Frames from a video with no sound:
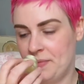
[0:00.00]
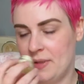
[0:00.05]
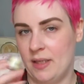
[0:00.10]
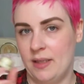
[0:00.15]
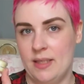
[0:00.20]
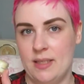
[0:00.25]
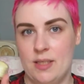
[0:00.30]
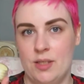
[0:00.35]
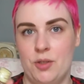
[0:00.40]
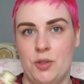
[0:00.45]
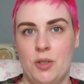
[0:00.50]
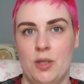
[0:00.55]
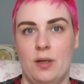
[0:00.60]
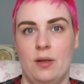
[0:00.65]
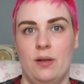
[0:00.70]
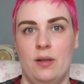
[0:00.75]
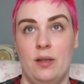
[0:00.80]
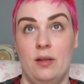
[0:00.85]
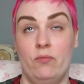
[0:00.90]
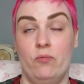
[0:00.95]
and this is
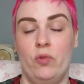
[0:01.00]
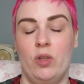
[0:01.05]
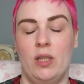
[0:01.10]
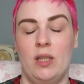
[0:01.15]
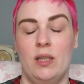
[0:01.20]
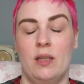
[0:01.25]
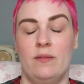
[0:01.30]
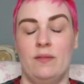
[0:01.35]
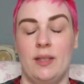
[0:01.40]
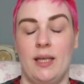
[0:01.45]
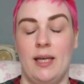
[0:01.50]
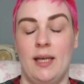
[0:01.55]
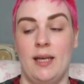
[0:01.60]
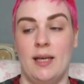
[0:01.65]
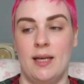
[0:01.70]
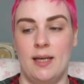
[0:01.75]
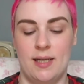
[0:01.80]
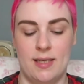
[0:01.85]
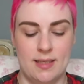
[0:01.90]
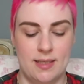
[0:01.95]
really lovely,
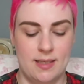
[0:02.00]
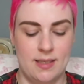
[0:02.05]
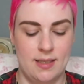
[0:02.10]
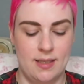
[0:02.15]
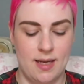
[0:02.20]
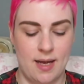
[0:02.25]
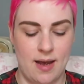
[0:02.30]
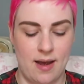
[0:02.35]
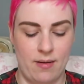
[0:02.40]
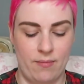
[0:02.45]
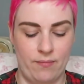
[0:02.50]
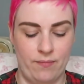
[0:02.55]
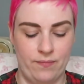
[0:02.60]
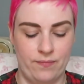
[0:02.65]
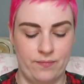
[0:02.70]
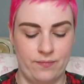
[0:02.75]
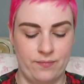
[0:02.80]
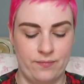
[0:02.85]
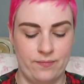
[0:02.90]
and it's a